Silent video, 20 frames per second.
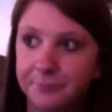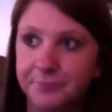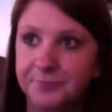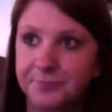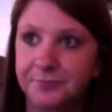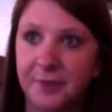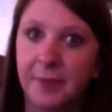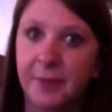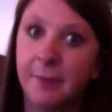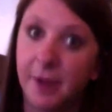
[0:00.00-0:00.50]

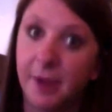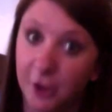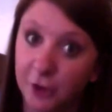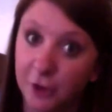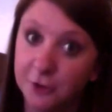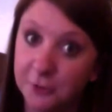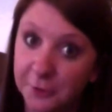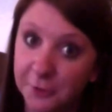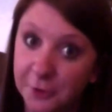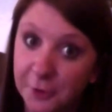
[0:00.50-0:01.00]
and my
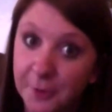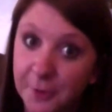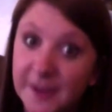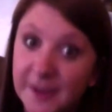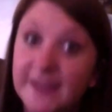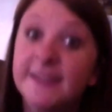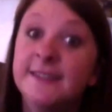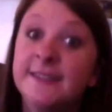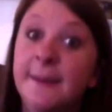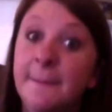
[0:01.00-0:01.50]
laundry room
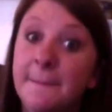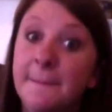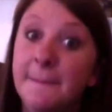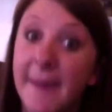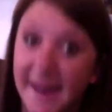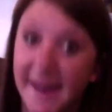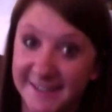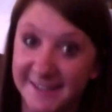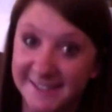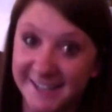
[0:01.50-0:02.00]
is a
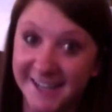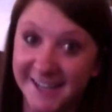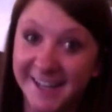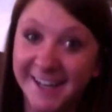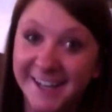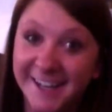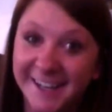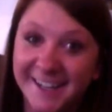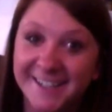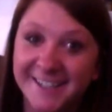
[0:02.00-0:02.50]
mess,
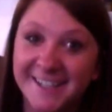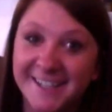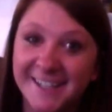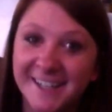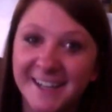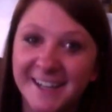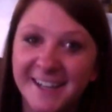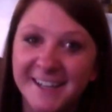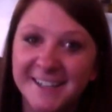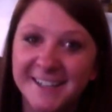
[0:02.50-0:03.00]
because it
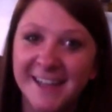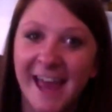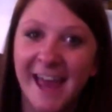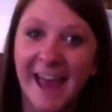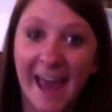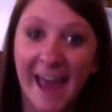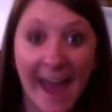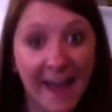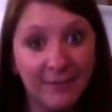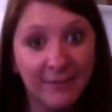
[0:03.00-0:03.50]
is
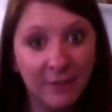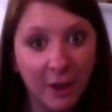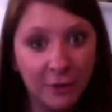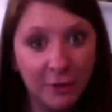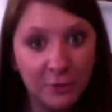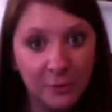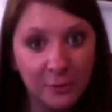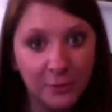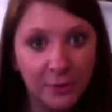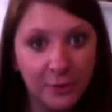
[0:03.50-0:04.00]
half
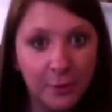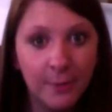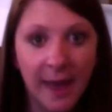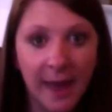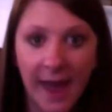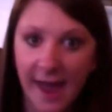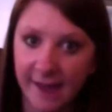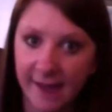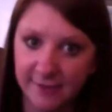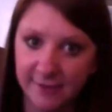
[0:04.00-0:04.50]
laundry room,
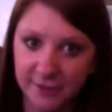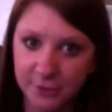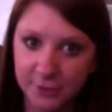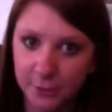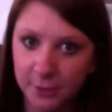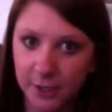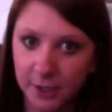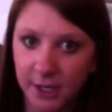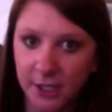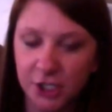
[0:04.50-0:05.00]
half
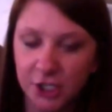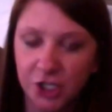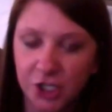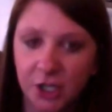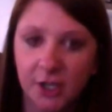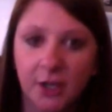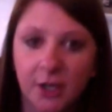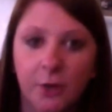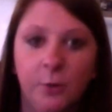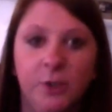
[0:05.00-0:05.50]
storage,
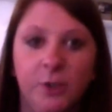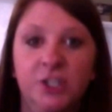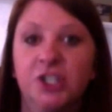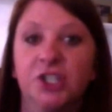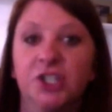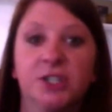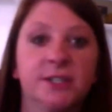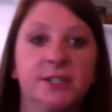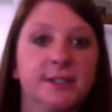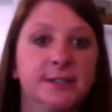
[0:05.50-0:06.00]
which is
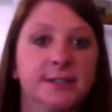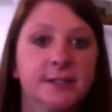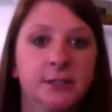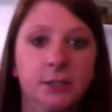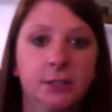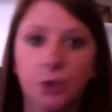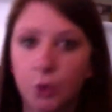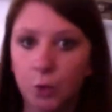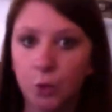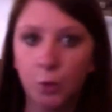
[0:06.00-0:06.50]
just
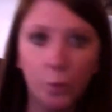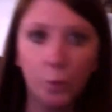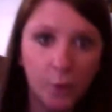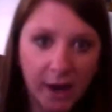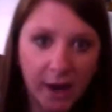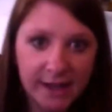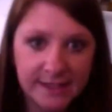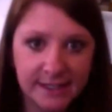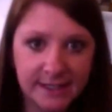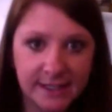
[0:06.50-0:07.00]

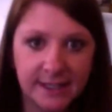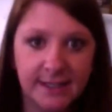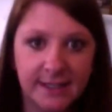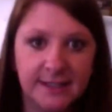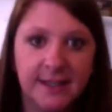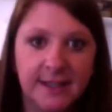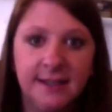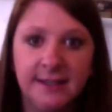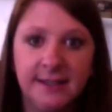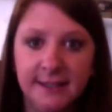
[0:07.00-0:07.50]
craziness.
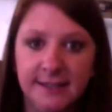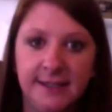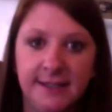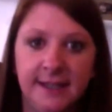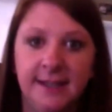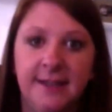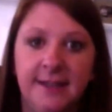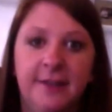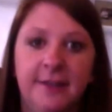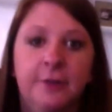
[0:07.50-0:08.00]
I need to
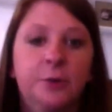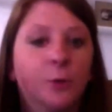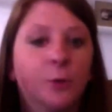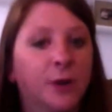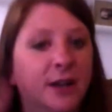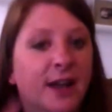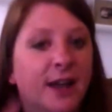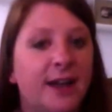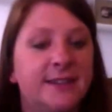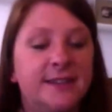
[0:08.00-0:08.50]
get in there and
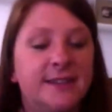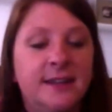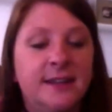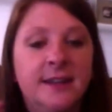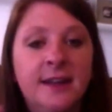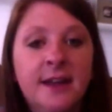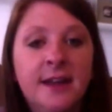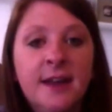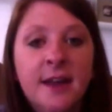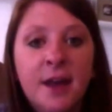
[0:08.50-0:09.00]
organize it.
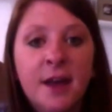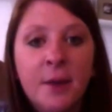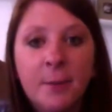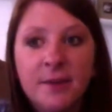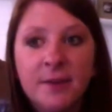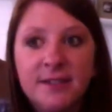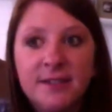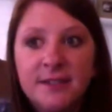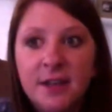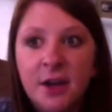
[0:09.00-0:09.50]

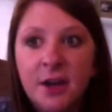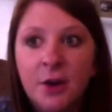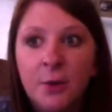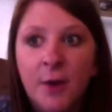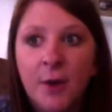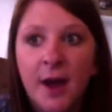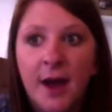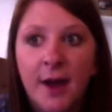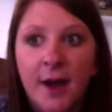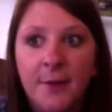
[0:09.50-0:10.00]
But so
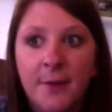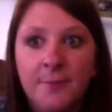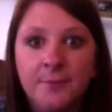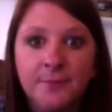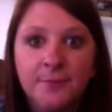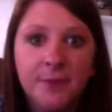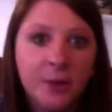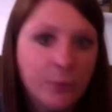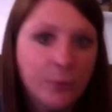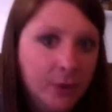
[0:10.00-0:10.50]

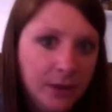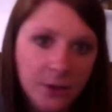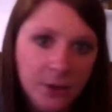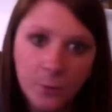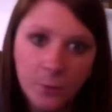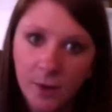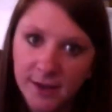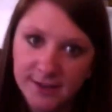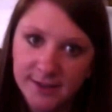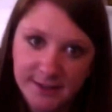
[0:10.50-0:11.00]
it really
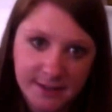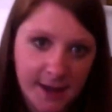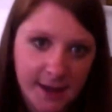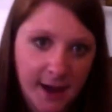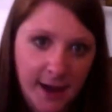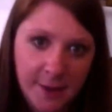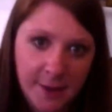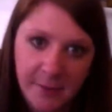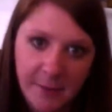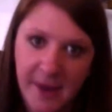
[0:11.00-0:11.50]
was
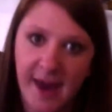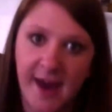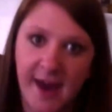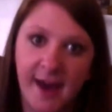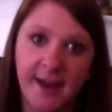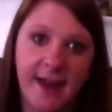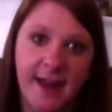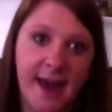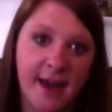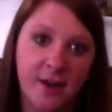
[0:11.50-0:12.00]
not
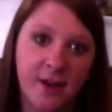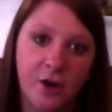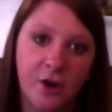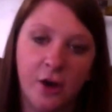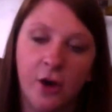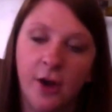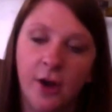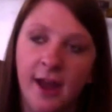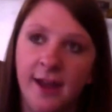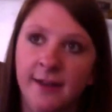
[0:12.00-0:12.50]
bad at
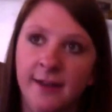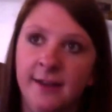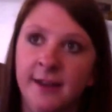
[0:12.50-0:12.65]
all, and